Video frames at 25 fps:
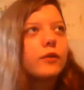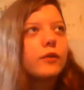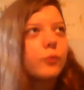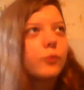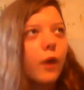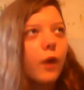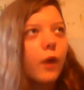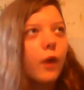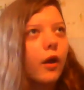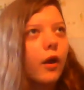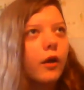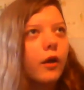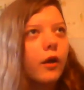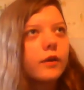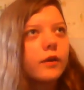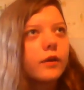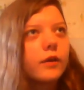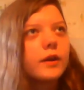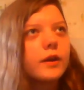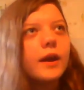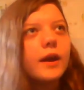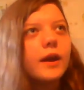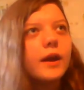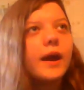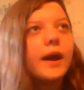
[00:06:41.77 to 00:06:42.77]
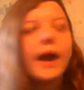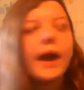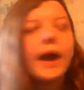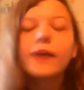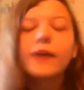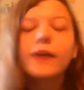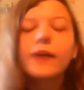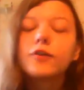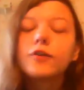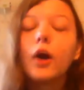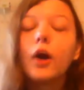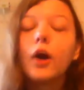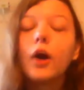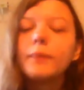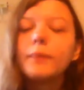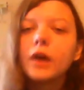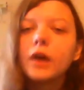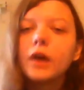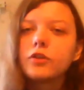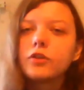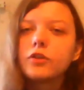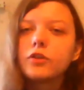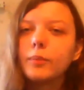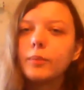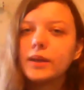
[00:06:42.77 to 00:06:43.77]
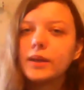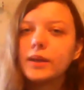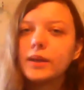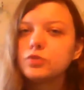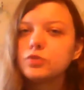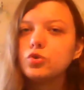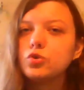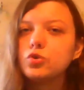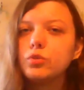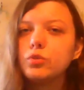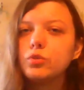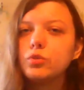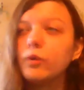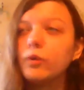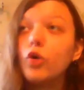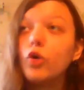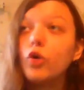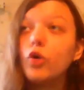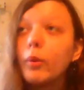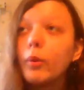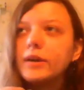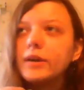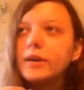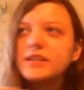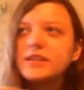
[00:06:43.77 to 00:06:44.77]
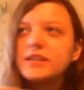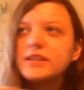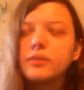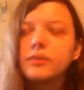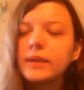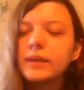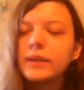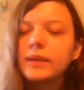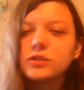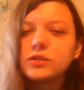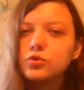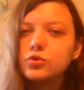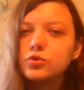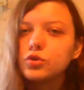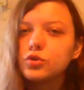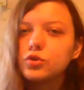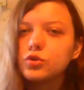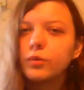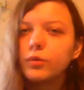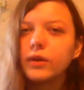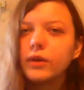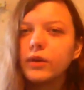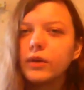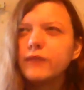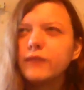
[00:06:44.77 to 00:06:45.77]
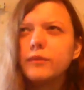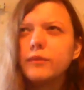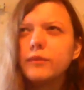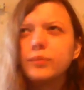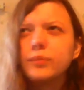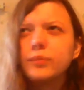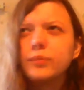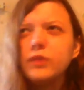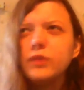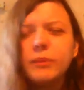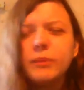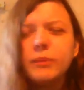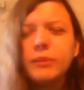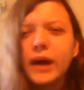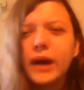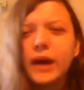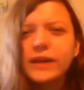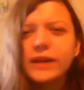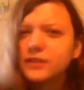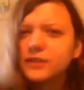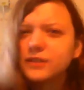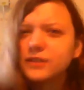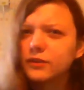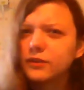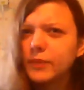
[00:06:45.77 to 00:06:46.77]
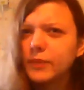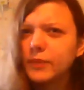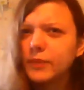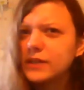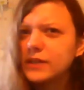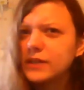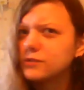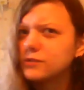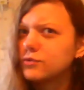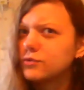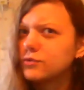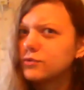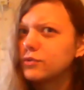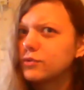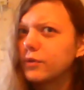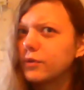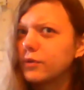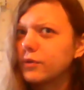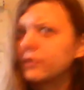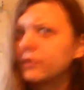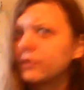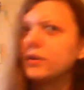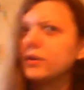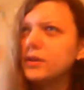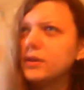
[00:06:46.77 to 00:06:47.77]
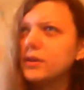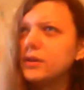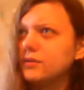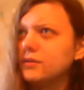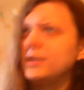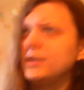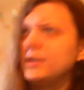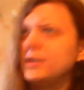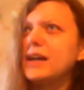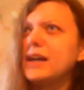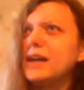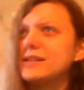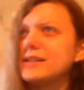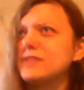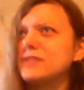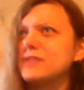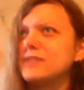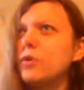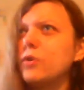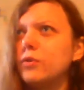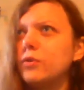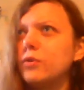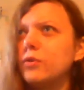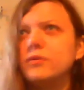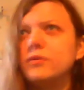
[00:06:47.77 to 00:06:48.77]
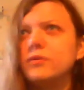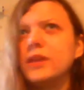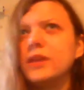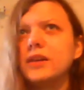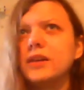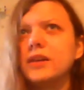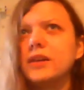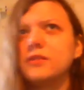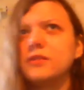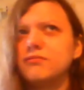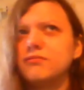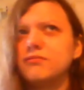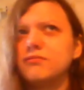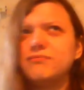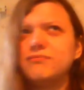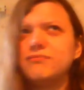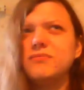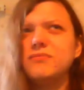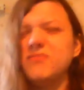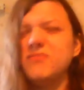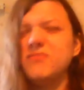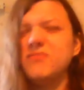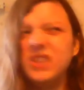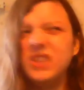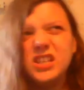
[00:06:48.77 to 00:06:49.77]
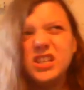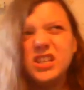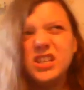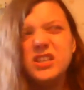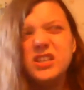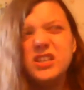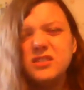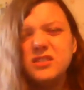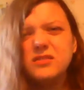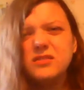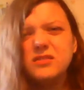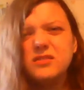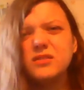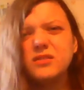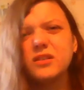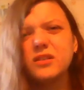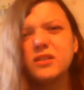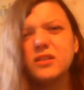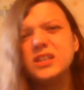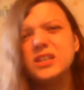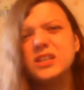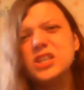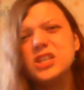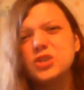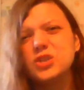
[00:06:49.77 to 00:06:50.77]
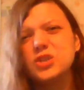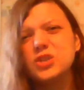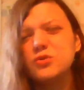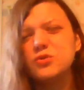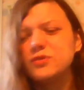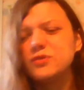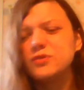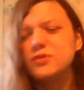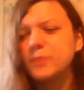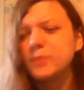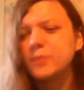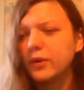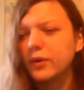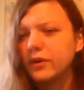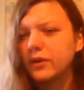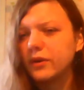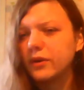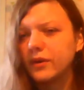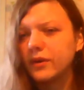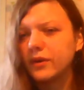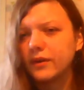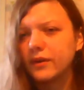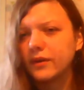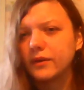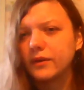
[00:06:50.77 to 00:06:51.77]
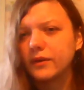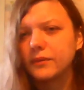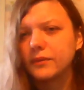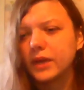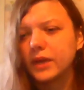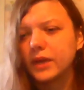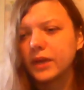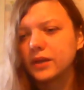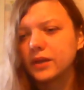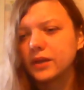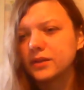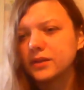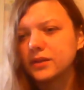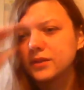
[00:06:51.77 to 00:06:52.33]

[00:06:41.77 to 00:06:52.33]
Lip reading: the world. And so I'm not the best YouTuber. Nobody's the best YouTuber. Even PewDiePie is not the best YouTuber. He has his own, like, not issues, but like,